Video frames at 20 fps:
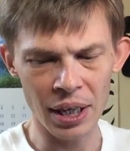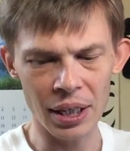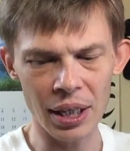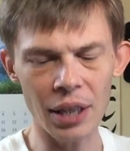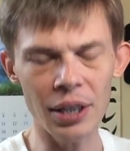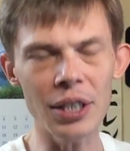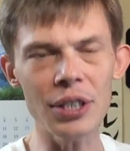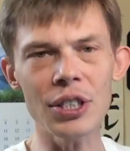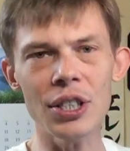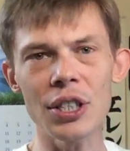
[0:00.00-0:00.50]

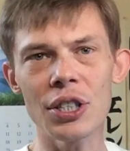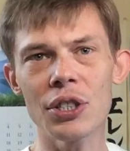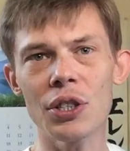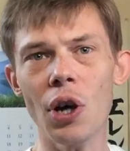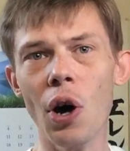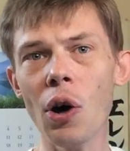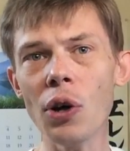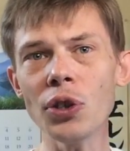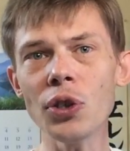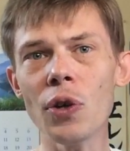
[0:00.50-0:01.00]
Now this is
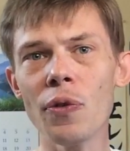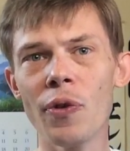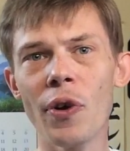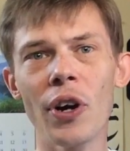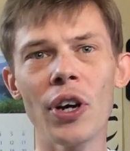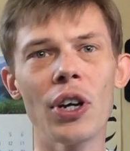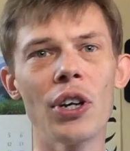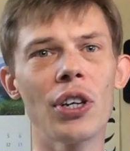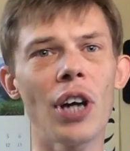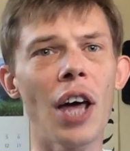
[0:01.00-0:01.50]
also
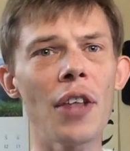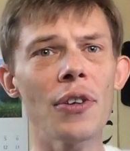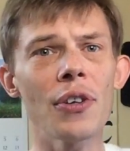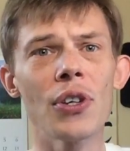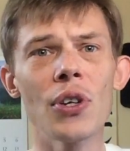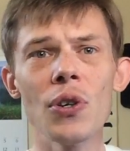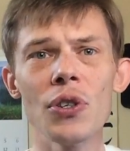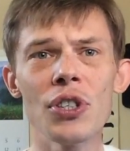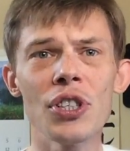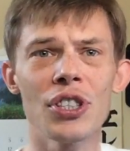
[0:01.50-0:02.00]
very good. Other
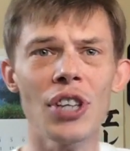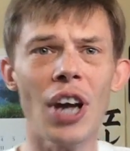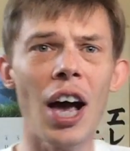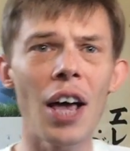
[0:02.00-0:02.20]
uses